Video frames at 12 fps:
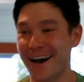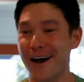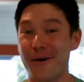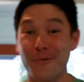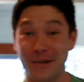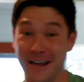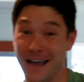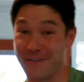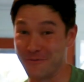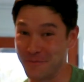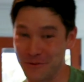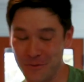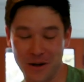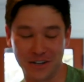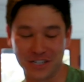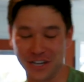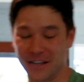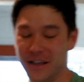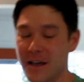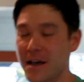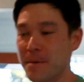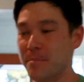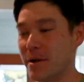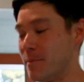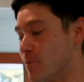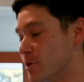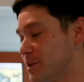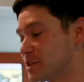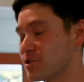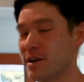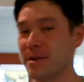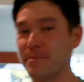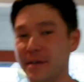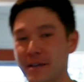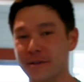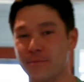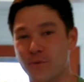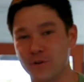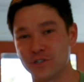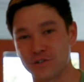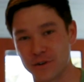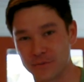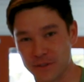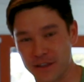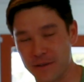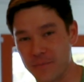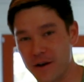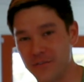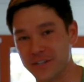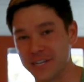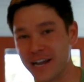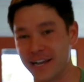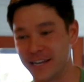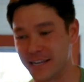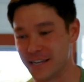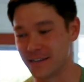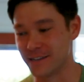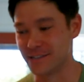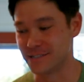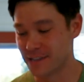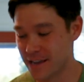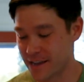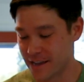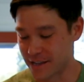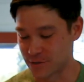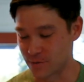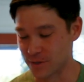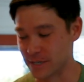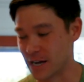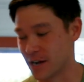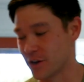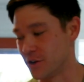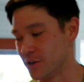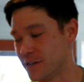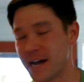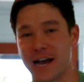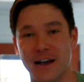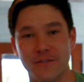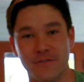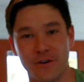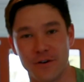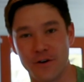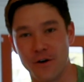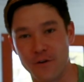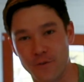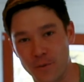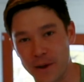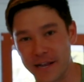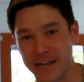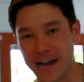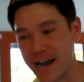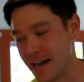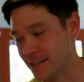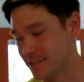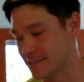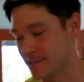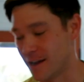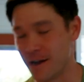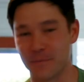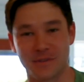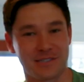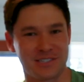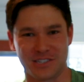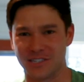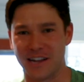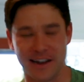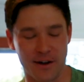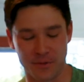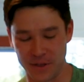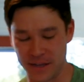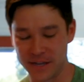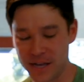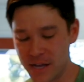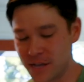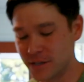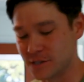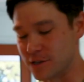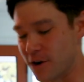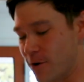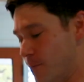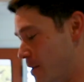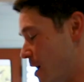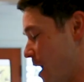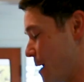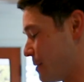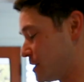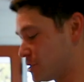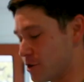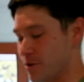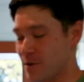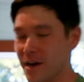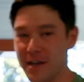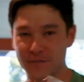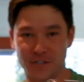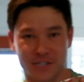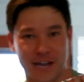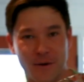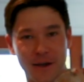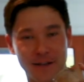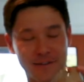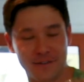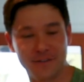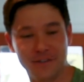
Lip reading: when I haven't been watching. But I'm really trying to be more strict with him on the dieting because it's really not good to have overweight cats, it's just not healthy. So I'm gonna show you kind of just how I